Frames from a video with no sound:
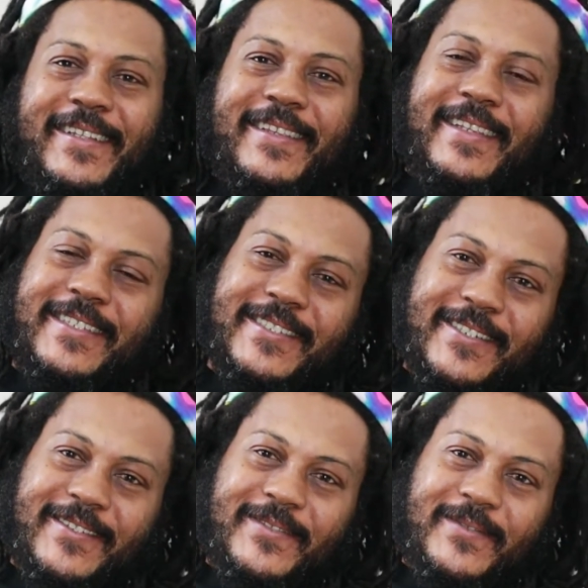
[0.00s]
That
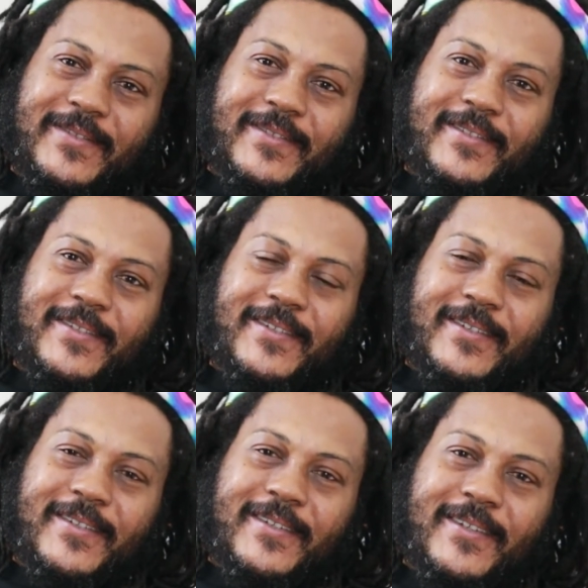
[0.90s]
shirt?
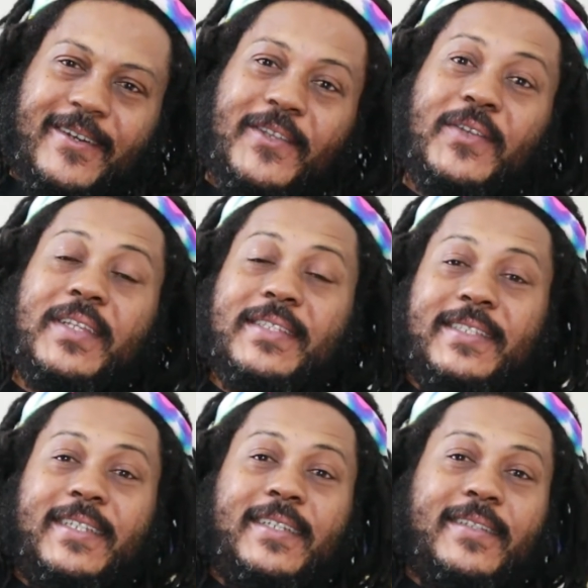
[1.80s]
Oh, you didn't
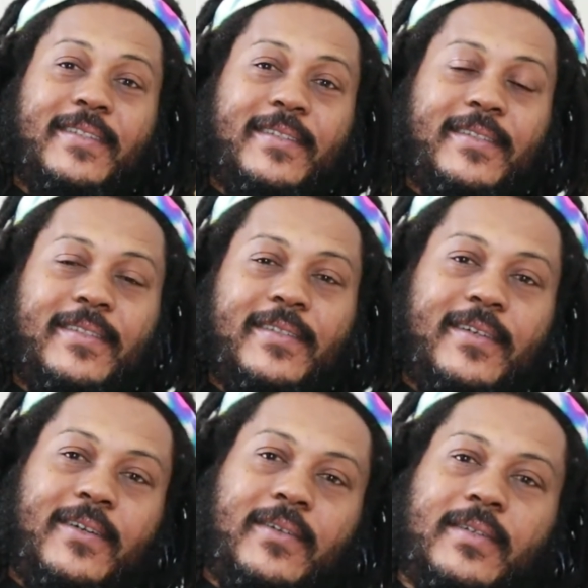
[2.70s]
see it.
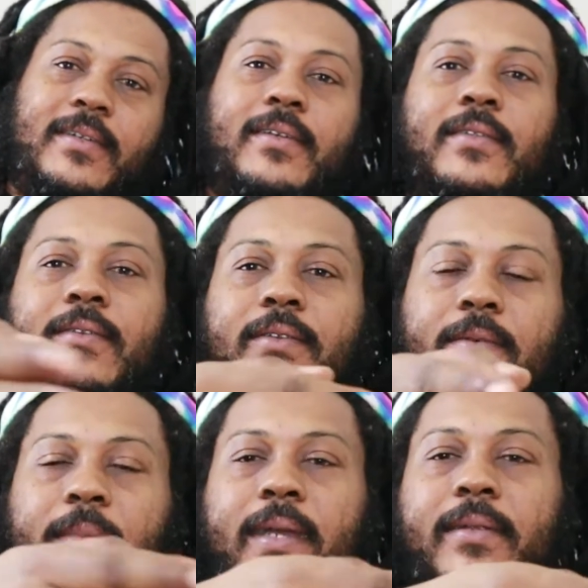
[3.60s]
Oh, do you
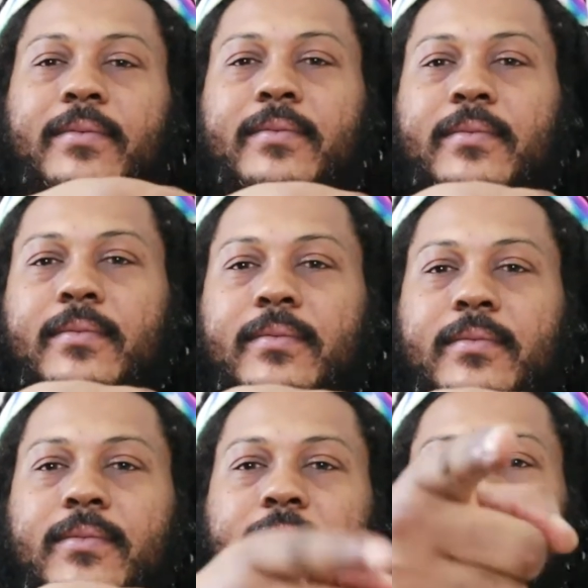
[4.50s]
mind?
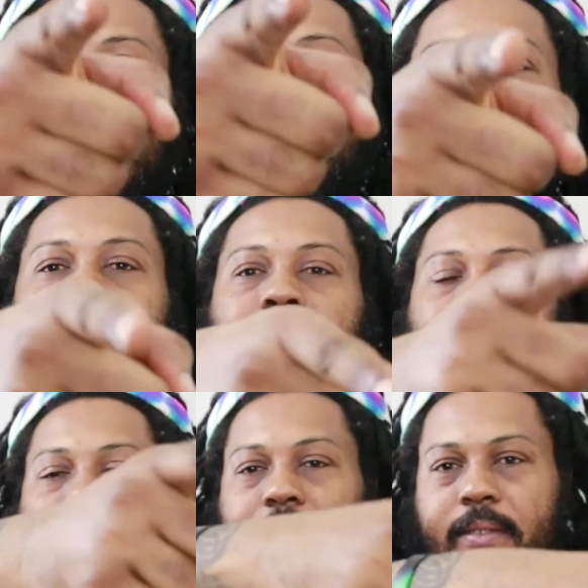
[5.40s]
So they're
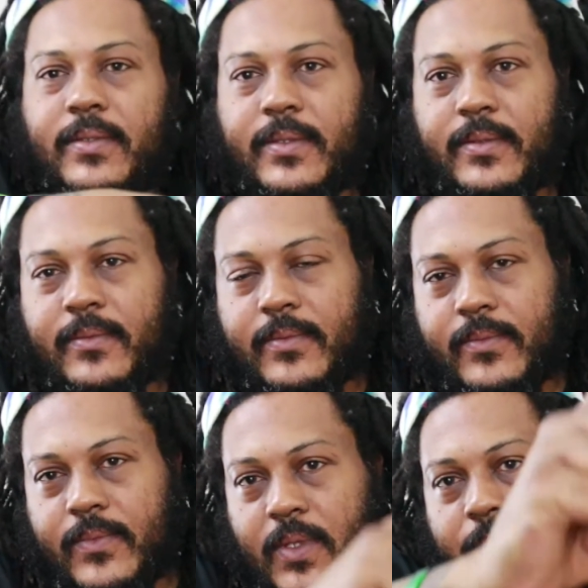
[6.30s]
trying
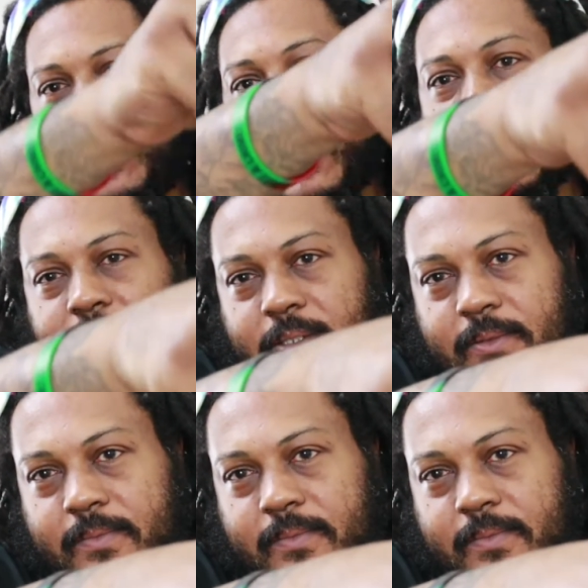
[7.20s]
behind you.